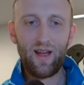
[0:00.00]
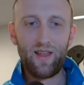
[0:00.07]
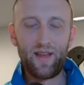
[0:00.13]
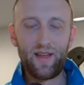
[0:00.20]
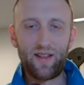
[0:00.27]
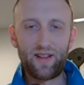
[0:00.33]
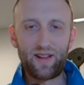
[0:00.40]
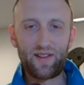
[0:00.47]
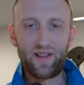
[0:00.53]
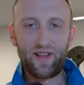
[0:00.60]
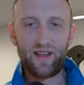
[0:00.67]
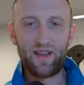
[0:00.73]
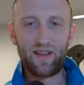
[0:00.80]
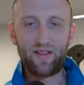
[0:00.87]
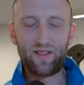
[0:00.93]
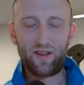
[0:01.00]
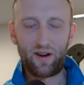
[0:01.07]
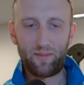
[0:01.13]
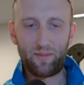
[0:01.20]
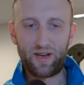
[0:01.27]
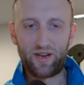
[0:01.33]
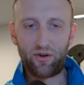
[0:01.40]
Then let's say there
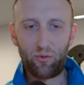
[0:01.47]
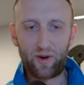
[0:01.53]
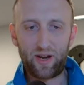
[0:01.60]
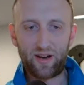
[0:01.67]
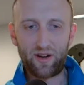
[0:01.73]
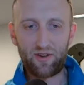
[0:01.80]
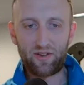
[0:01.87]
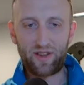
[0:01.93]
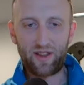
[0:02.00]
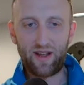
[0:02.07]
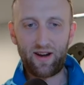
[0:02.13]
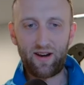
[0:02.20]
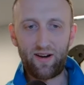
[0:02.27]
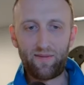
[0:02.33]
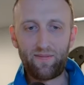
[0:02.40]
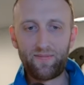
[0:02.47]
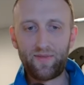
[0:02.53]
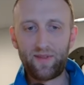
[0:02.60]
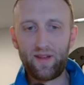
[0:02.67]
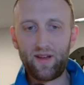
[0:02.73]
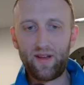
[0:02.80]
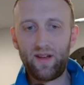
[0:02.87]
are going to be Doritos there.
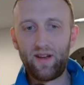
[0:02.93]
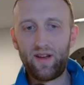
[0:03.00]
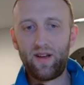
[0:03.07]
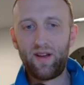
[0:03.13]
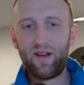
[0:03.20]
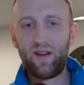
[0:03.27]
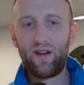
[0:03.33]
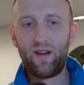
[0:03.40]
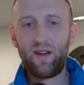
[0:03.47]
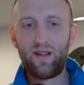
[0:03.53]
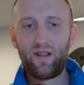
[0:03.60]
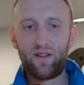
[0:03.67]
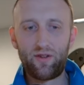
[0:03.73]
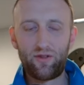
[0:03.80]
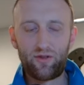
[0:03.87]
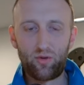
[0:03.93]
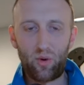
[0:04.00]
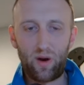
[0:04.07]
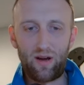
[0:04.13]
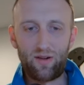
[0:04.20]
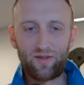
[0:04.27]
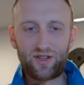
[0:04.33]
So
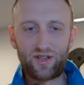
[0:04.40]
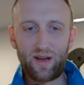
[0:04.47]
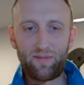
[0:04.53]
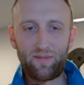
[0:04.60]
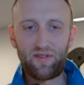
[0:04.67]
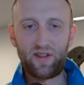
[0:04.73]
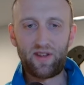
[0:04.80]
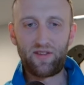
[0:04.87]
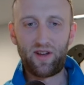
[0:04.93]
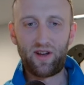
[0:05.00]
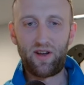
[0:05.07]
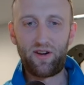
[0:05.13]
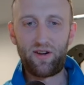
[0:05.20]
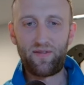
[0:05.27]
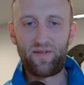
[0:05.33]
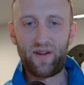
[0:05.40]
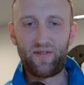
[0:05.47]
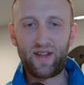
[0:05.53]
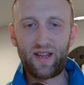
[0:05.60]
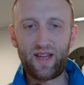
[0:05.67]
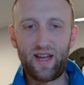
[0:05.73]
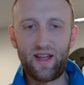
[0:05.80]
12 chips is
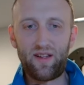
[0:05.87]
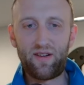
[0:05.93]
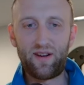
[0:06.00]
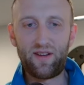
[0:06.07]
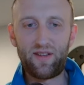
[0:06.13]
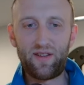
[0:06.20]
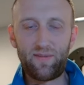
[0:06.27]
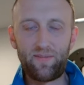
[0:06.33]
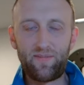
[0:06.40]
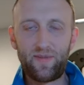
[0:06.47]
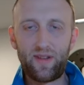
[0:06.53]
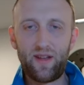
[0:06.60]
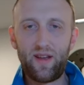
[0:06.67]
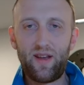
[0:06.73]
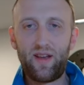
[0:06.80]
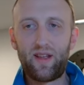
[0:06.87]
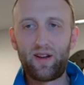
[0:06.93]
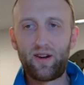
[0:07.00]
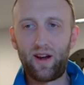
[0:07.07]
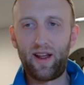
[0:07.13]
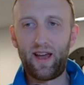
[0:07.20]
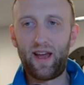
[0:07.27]
150 calories. You're
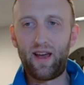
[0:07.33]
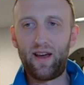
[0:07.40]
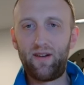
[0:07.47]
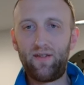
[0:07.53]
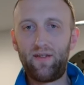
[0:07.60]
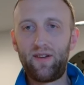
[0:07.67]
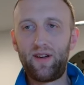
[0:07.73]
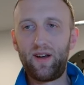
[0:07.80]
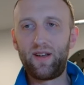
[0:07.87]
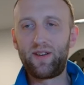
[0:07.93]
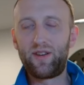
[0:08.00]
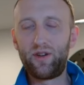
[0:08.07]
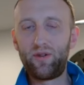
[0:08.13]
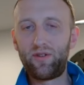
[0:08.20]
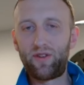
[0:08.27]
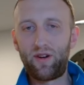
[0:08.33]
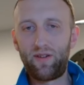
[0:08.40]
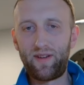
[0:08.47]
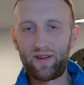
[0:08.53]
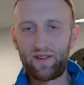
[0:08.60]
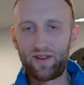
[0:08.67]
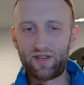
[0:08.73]
going to have 2
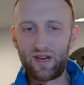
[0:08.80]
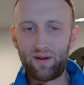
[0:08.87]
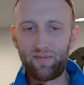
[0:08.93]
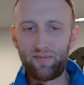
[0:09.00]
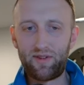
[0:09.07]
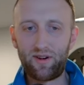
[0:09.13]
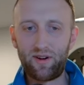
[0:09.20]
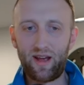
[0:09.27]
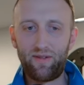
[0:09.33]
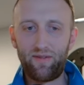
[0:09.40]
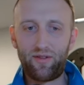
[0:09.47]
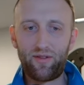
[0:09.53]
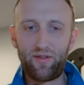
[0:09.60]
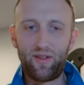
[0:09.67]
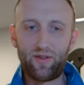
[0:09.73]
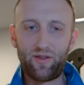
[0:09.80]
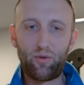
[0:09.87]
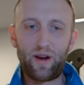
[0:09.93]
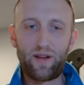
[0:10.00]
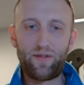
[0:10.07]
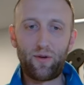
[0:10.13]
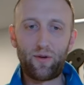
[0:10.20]
servings of chips. You're going to have
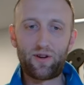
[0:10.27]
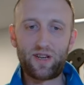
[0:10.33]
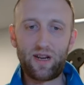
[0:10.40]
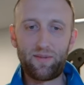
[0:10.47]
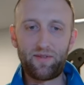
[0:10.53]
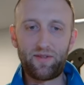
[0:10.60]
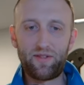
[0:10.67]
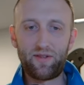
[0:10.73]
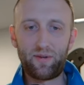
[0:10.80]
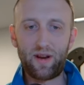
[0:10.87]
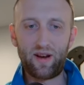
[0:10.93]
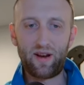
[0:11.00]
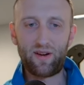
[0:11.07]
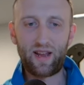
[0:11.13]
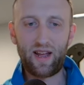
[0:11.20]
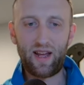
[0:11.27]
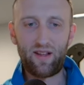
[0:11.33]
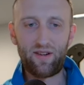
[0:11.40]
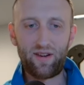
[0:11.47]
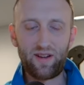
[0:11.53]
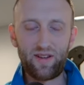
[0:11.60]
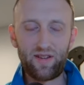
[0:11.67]
24 chips, 300
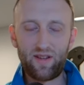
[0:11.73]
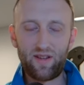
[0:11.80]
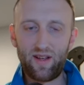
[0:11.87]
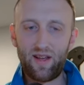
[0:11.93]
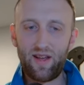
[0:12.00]
calories.